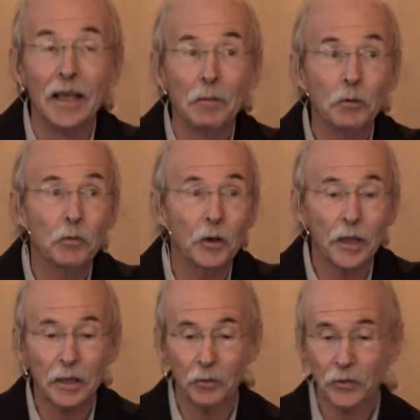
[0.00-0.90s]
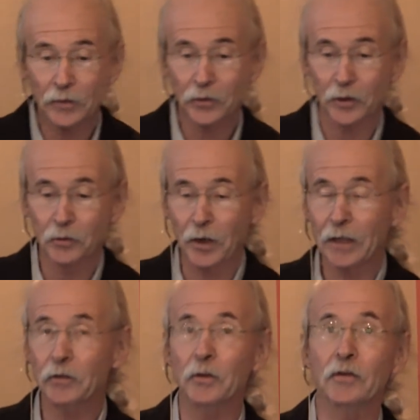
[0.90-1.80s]
And before that, I was actually a
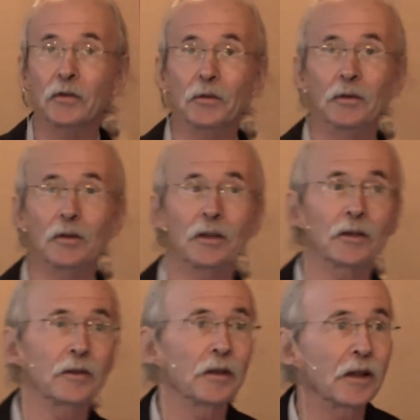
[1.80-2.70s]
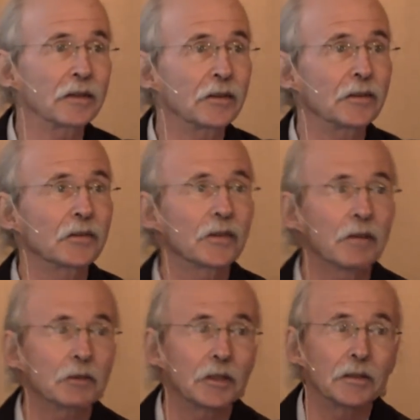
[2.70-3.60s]
graduate student here in the
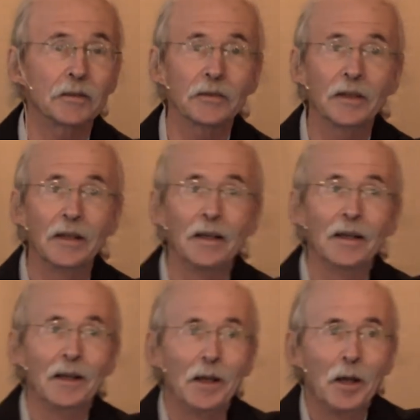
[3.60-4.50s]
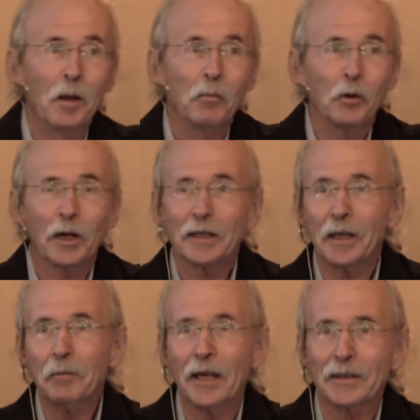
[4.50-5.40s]
1970s. But when I
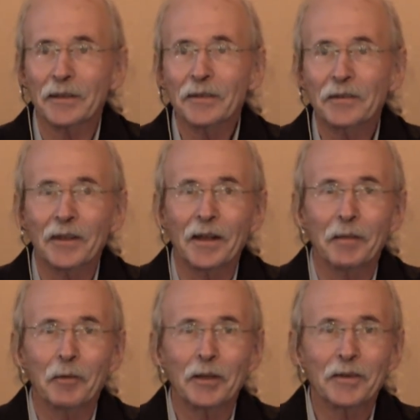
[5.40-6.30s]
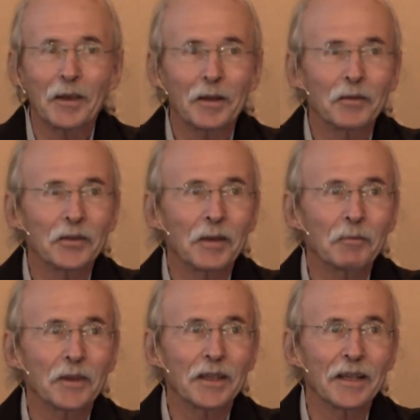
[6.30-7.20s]
came back this time, I thought of
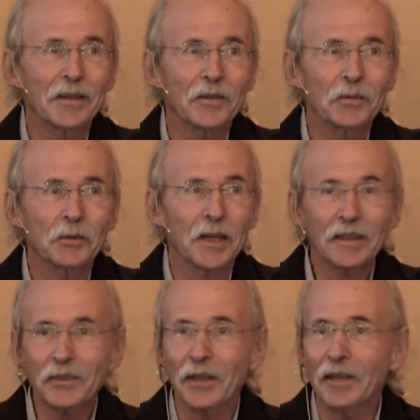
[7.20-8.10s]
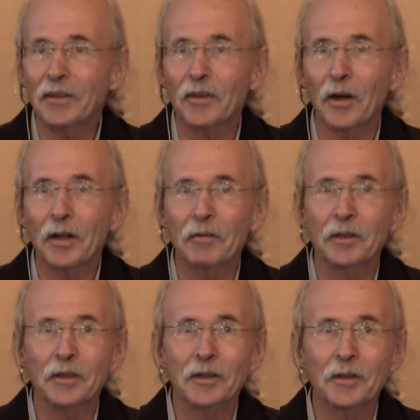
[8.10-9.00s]
something else which I actually hadn't thought of
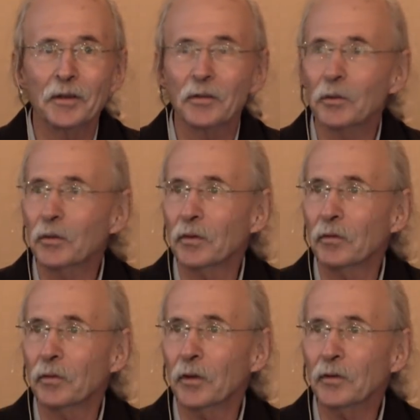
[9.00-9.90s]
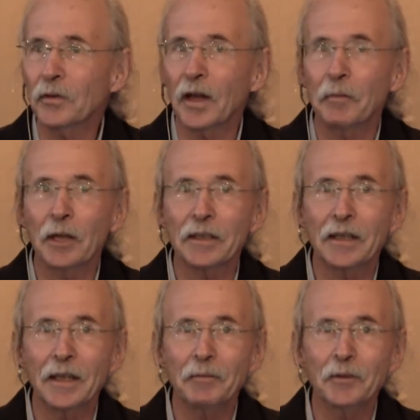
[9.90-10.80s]
in years, which was the first time I
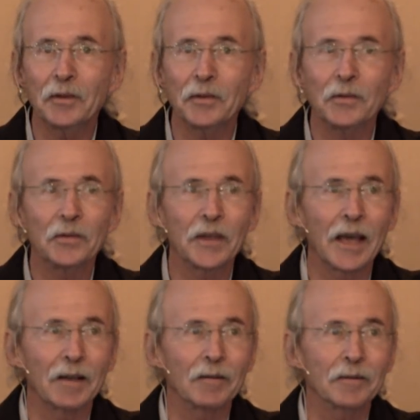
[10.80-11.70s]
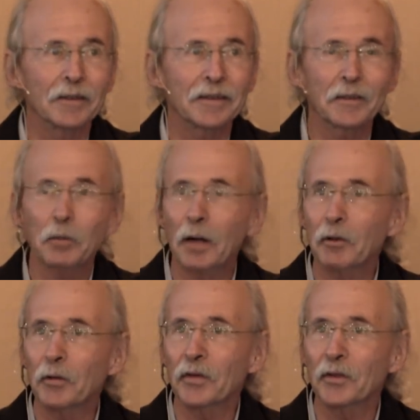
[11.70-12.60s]
came to Seattle. And I think
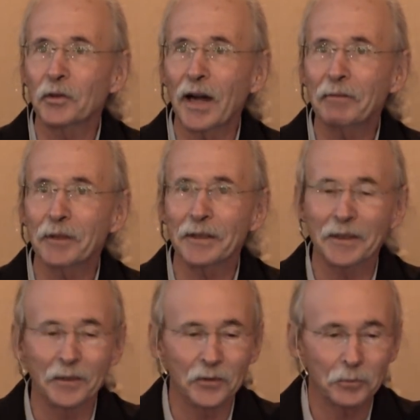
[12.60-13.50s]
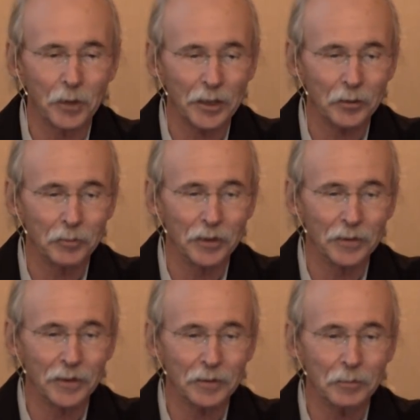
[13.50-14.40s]
probably was the traffic that inspired me to
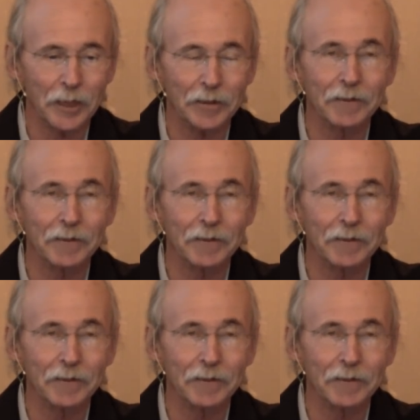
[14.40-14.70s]
think about